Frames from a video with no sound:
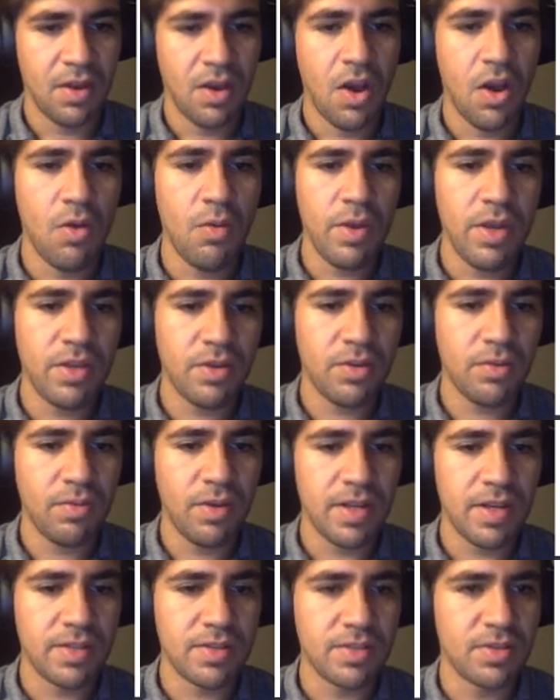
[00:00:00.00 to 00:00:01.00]
oh wait, you're
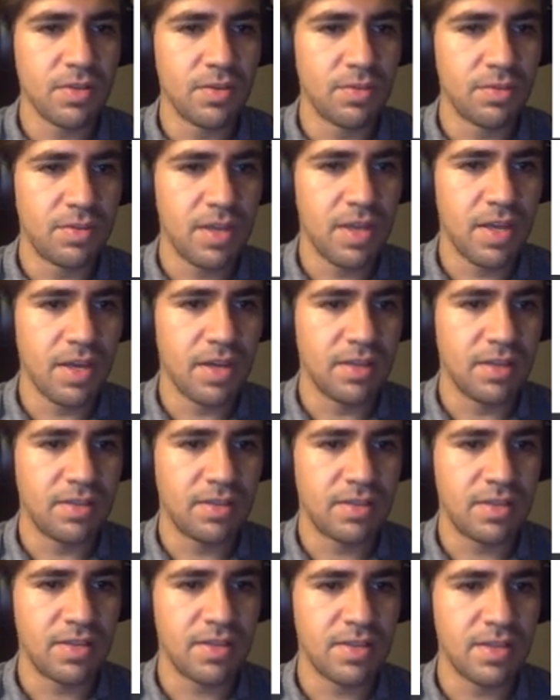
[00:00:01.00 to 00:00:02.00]
right. So yeah,
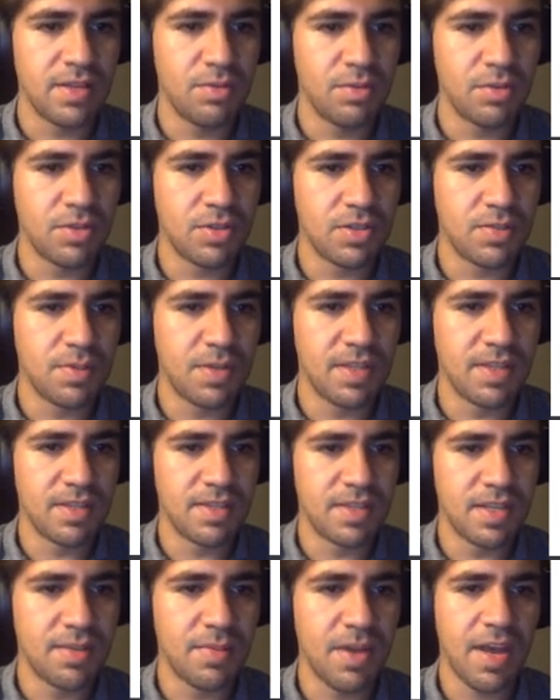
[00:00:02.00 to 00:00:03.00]
because it would just be the
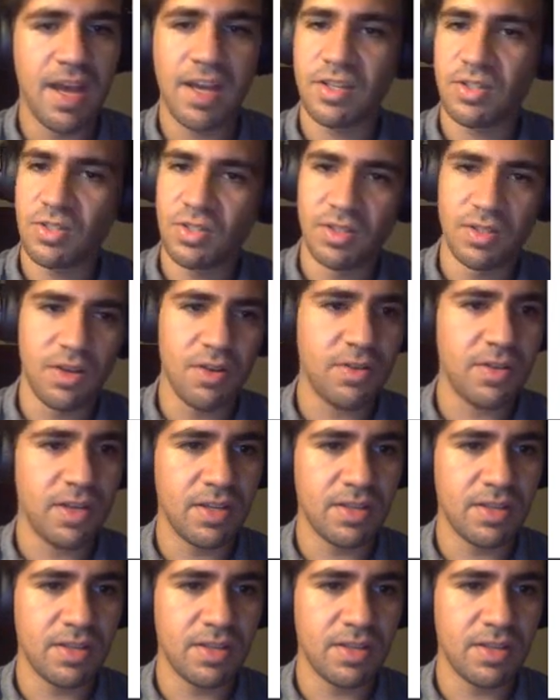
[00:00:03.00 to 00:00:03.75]
same action. Okay,